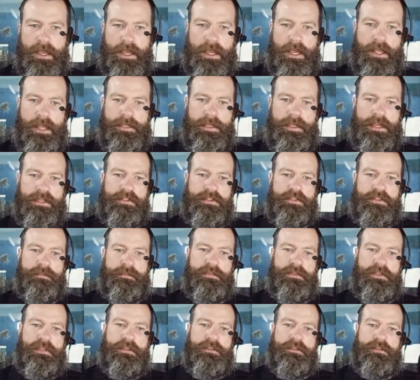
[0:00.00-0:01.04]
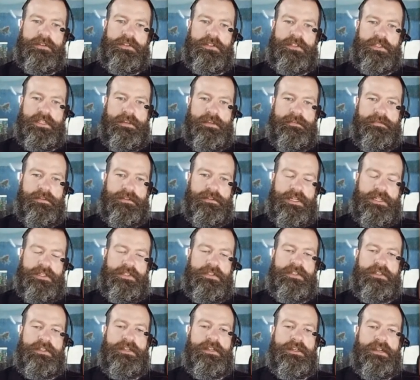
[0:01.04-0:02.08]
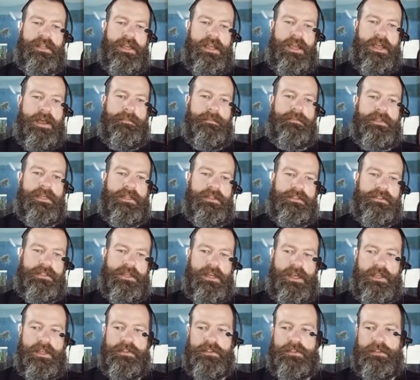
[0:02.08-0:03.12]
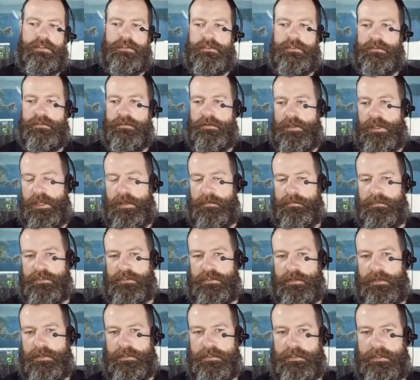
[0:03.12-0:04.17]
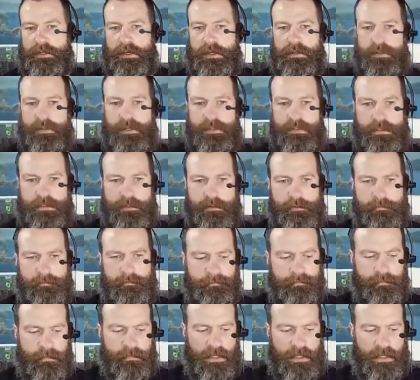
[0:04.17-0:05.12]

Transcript: And that's something you'll see if you're testing an app that ties into Amazon Cognito.